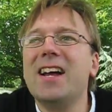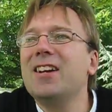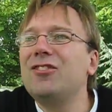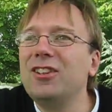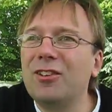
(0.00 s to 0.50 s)

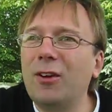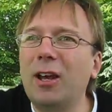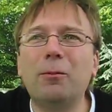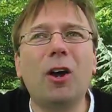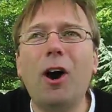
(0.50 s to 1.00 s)
She
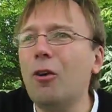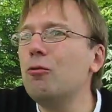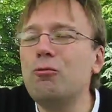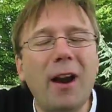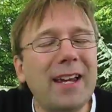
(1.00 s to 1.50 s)
developed a
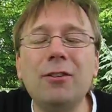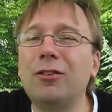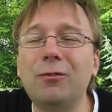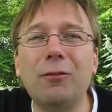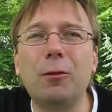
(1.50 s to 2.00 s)
whole range
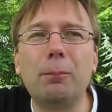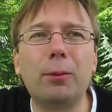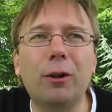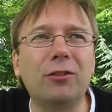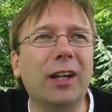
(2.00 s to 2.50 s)
of different
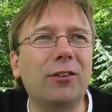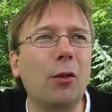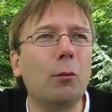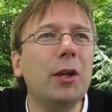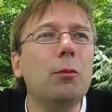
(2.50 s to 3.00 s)
projects
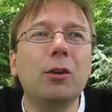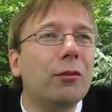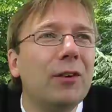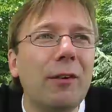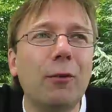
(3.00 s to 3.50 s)
that we would
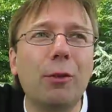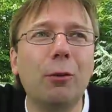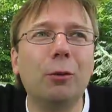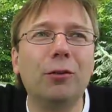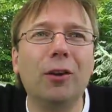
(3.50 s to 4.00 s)
have never
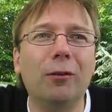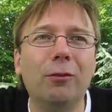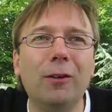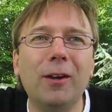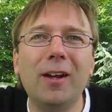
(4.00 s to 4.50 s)
thought
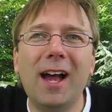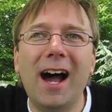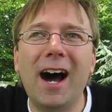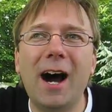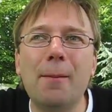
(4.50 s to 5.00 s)
of.
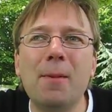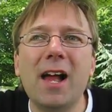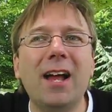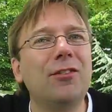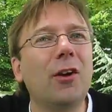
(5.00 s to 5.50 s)

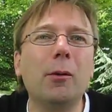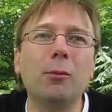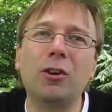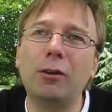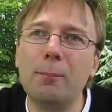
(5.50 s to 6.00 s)
And so it
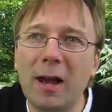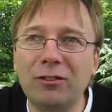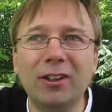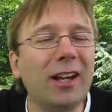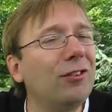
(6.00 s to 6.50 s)
was her
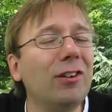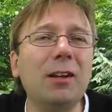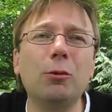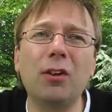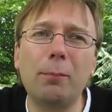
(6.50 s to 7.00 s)
imagination,
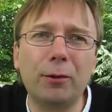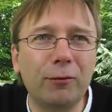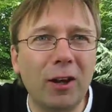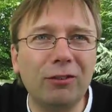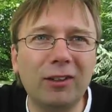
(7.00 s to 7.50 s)
it was her
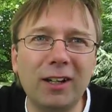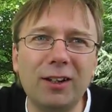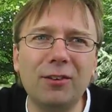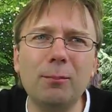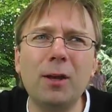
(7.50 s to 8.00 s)

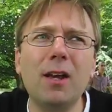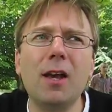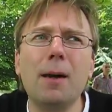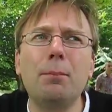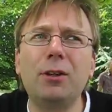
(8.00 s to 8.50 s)
professionalism,
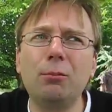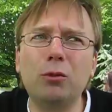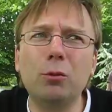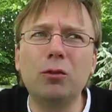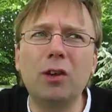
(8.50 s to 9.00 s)
but it
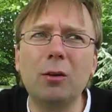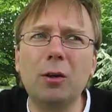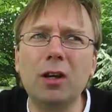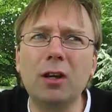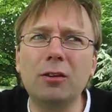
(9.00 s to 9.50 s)
was also
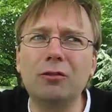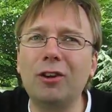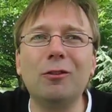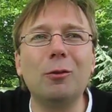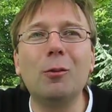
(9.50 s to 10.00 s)
her
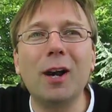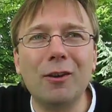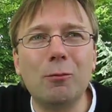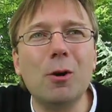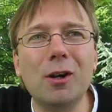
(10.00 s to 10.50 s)
general way
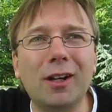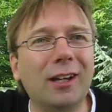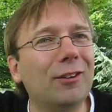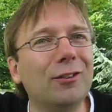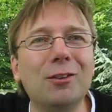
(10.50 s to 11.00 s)
of
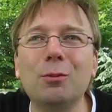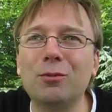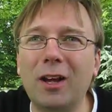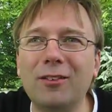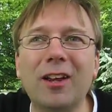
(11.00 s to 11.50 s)
working, because she was
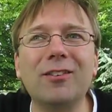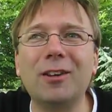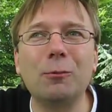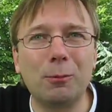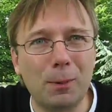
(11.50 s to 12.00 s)

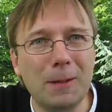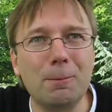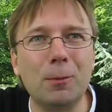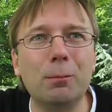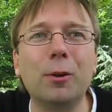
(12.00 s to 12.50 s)
fantastic with
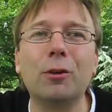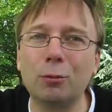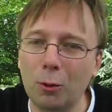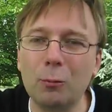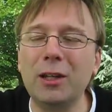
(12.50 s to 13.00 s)
people, because
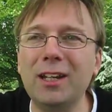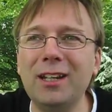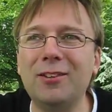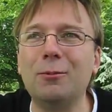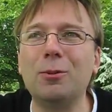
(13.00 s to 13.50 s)
what we
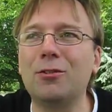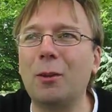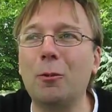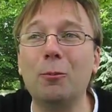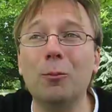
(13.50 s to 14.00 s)
needed was
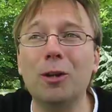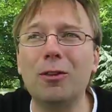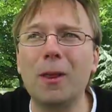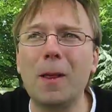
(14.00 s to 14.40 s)
someone with